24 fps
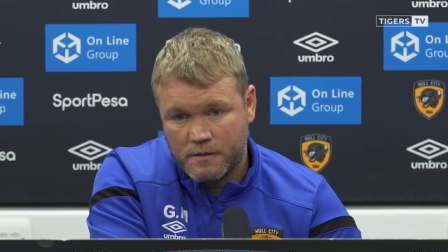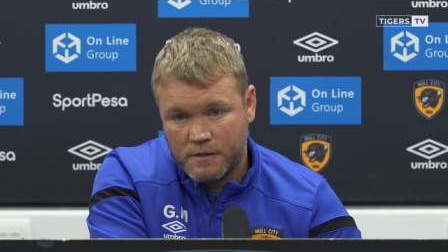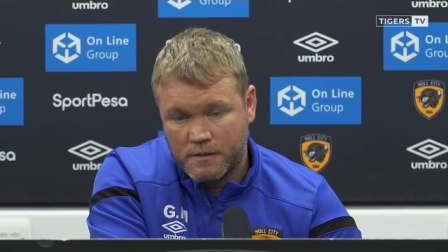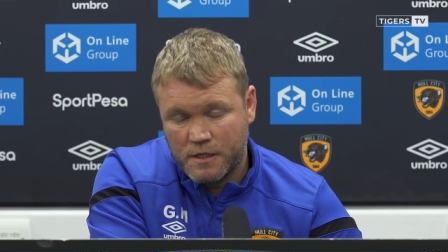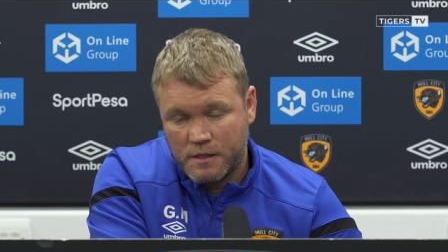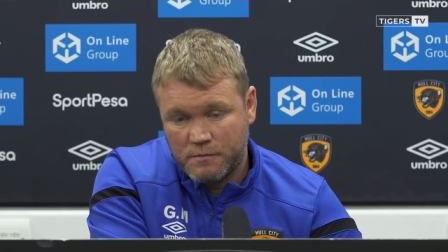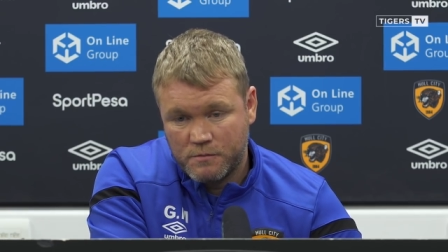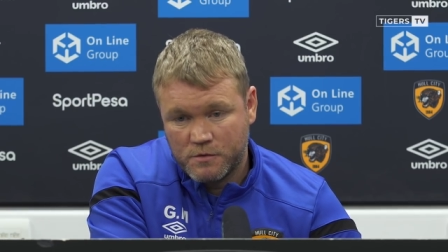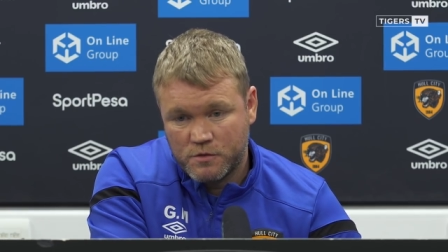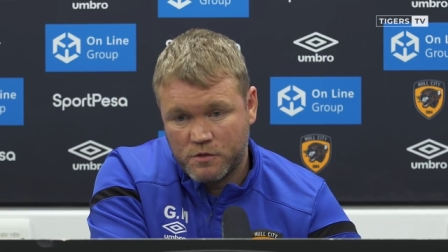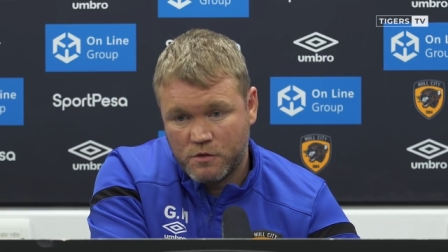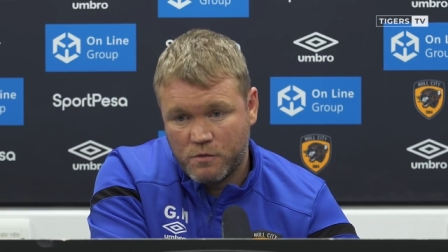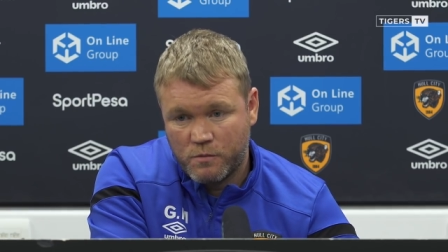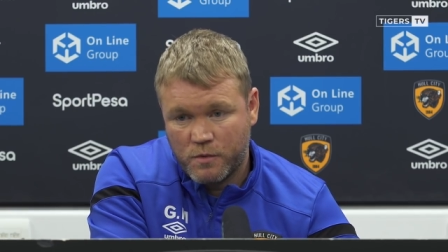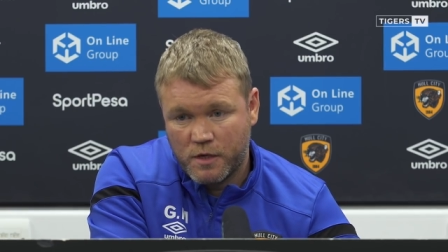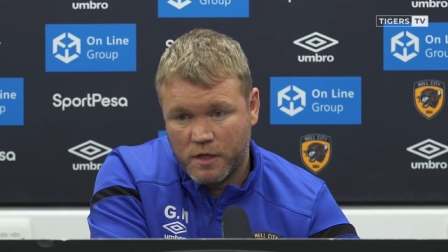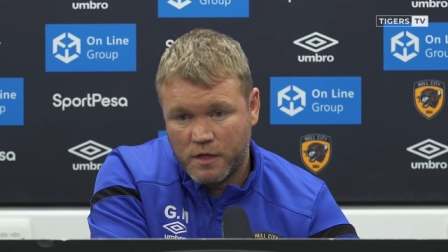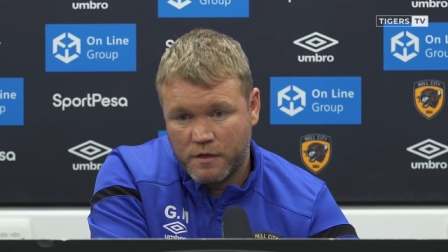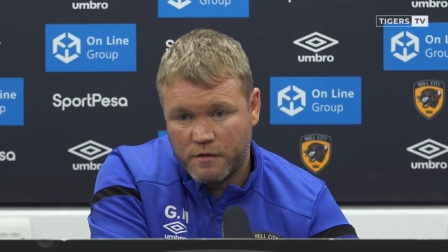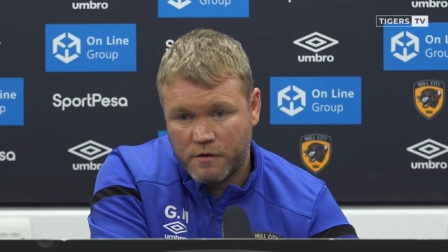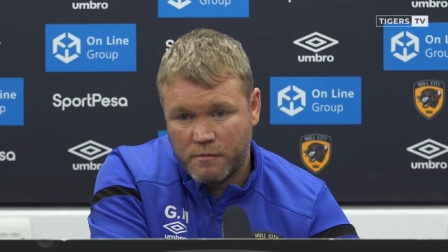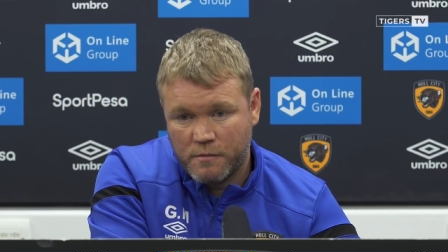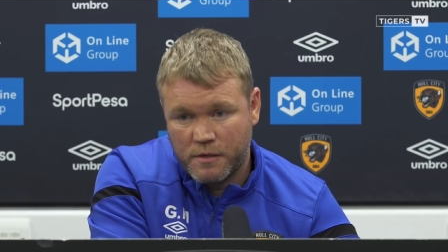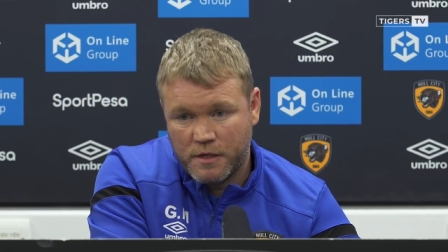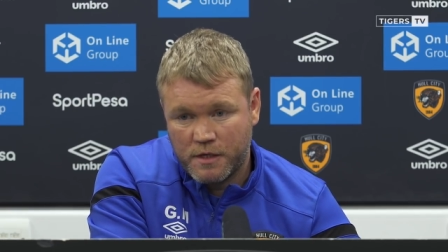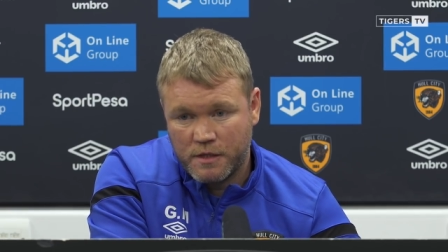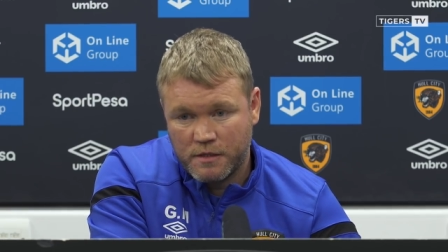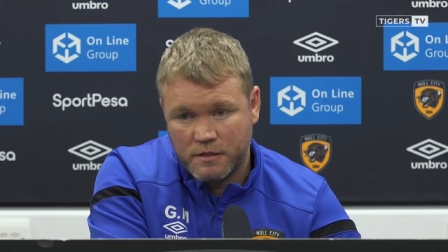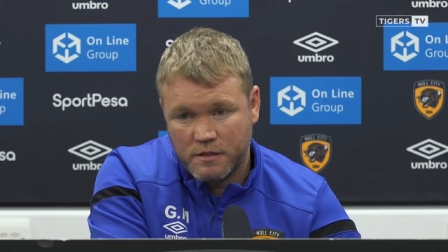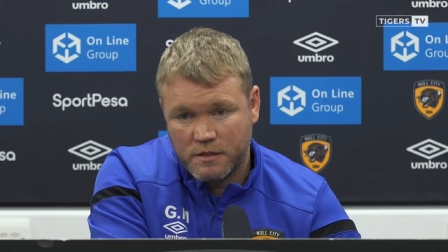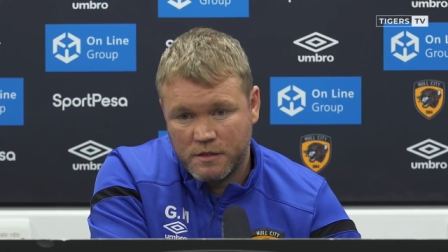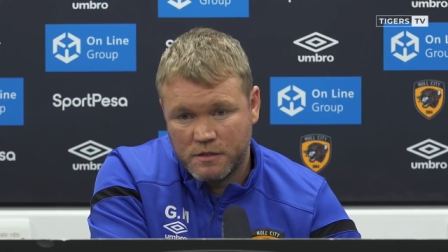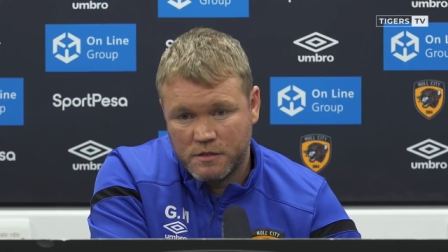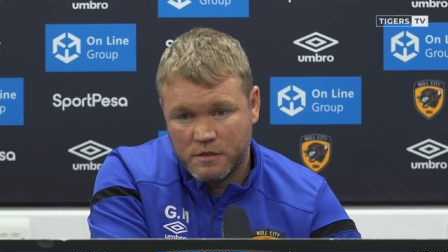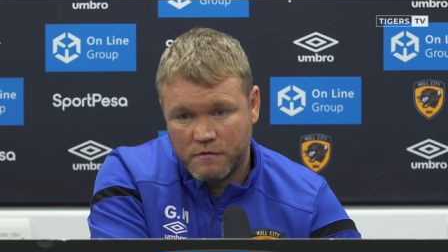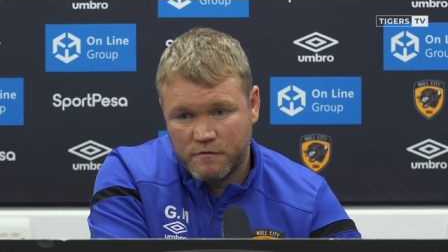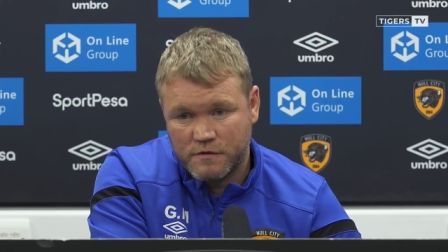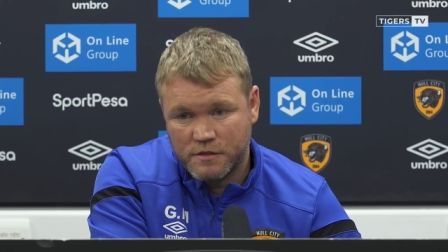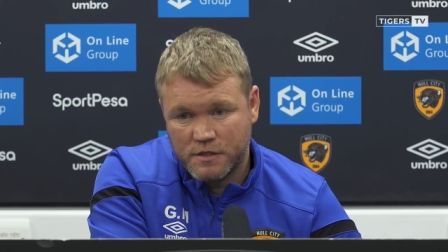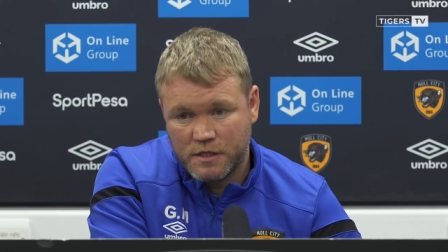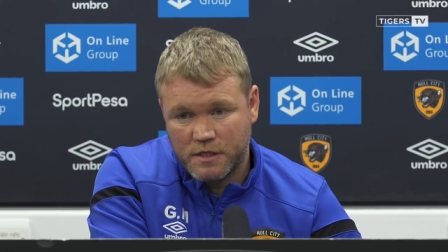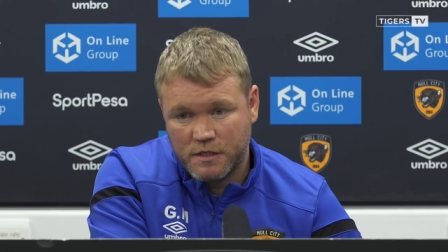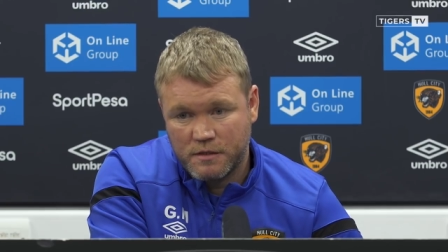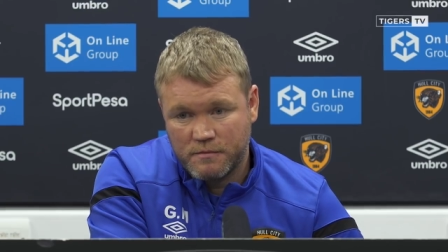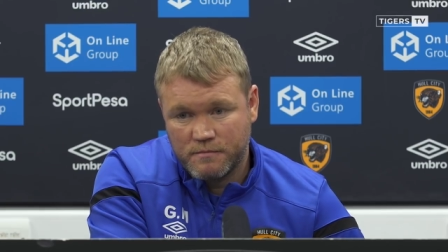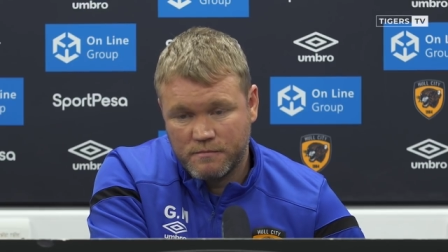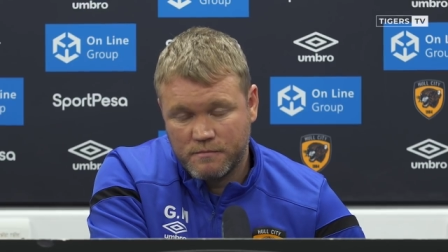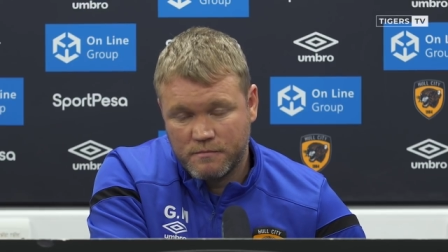team's doing well at the minute. It's
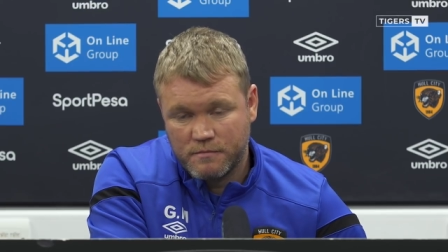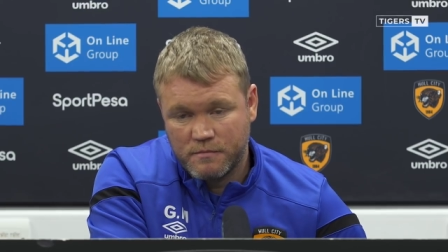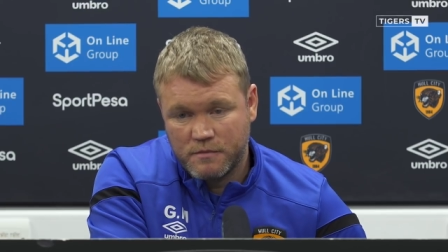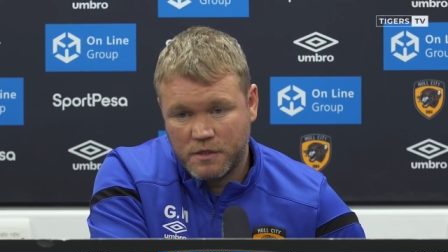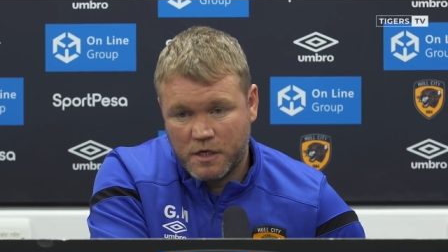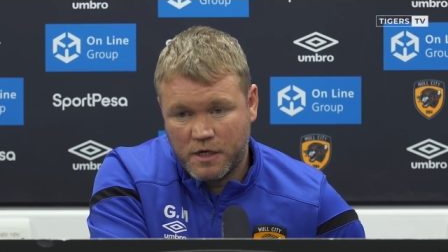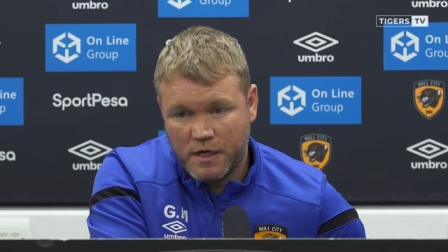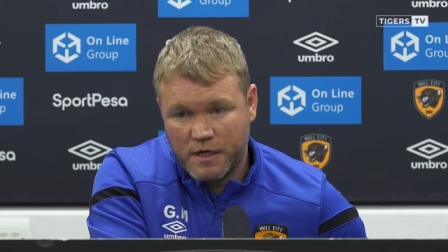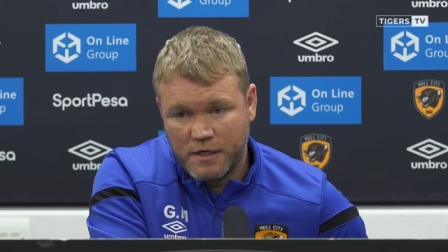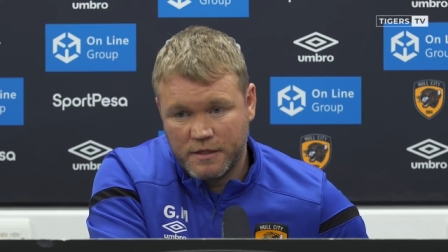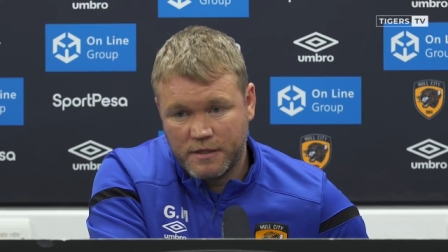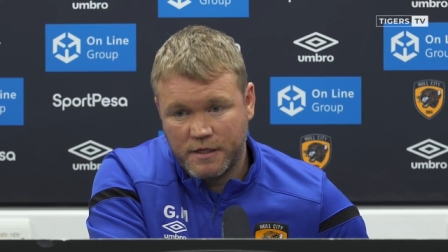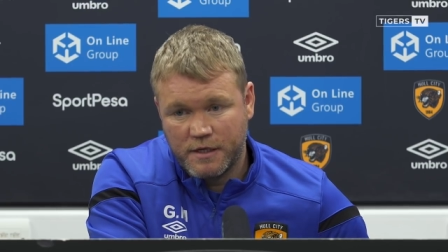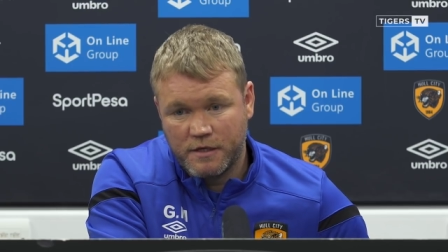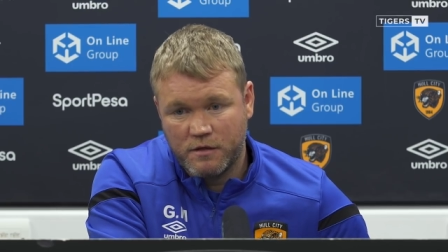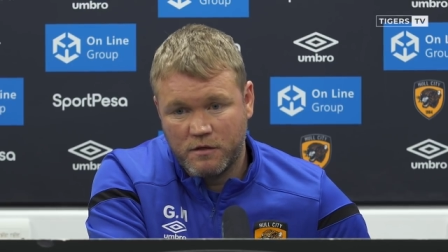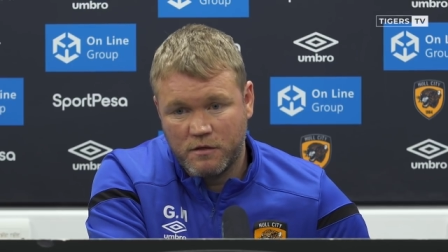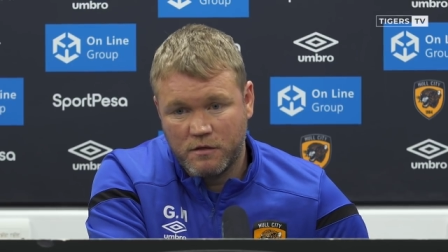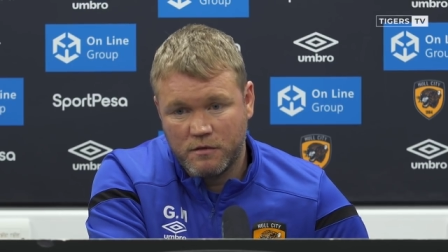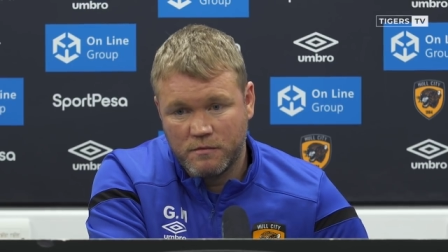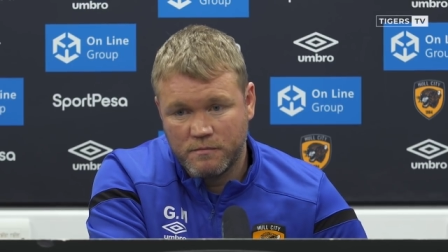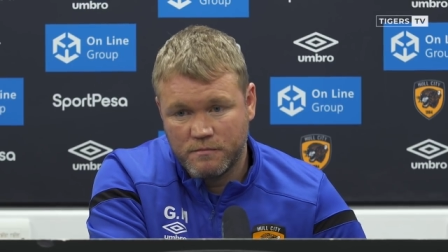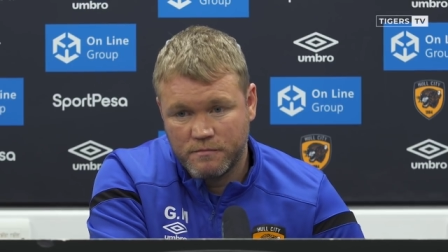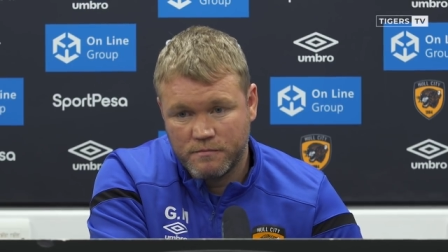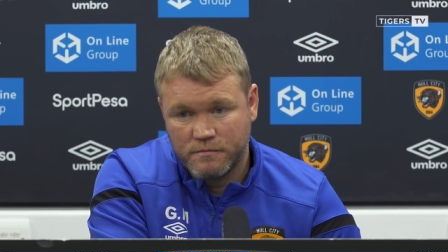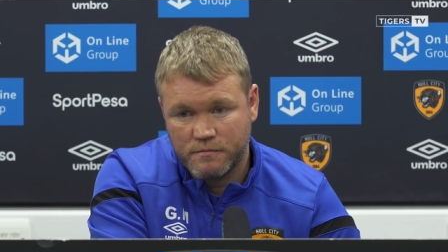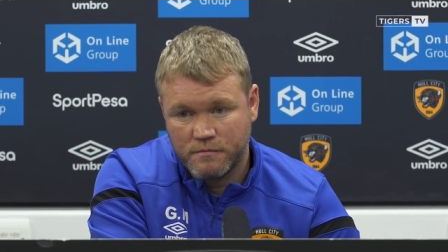obviously not ideal